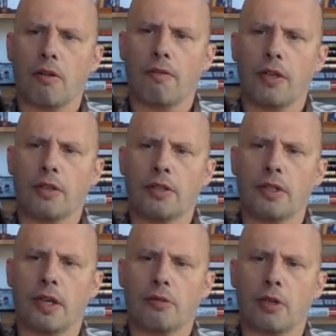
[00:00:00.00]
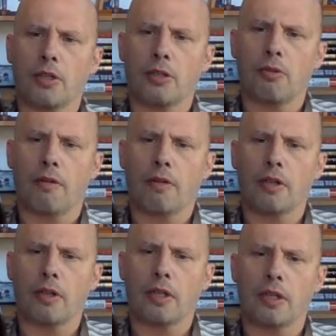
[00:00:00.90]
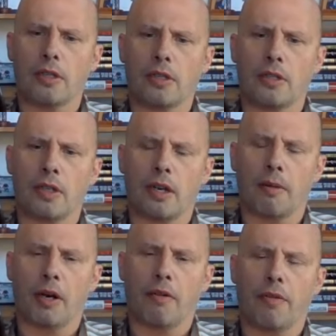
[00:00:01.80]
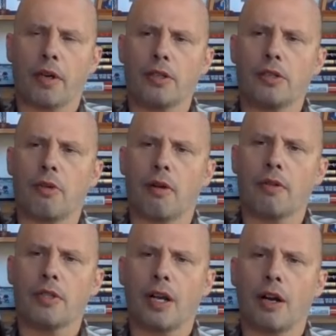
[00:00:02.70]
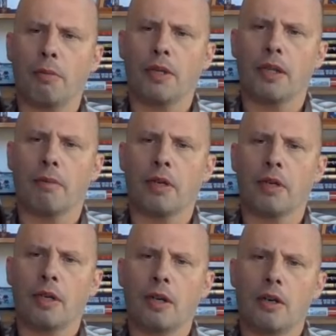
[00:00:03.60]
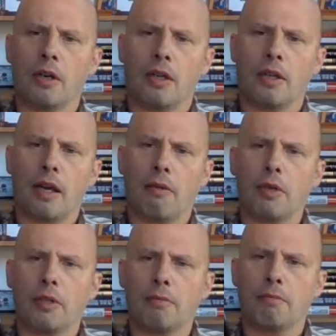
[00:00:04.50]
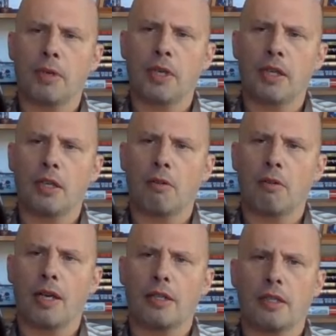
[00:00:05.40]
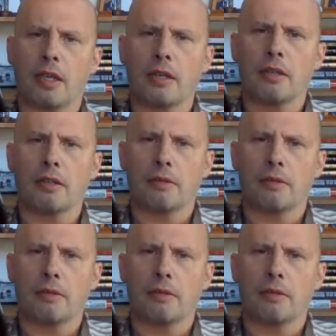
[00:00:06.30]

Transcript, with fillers: oil fields, as well as whoever is, and I paraphrase, whoever is helping them. That would be the U.S. then.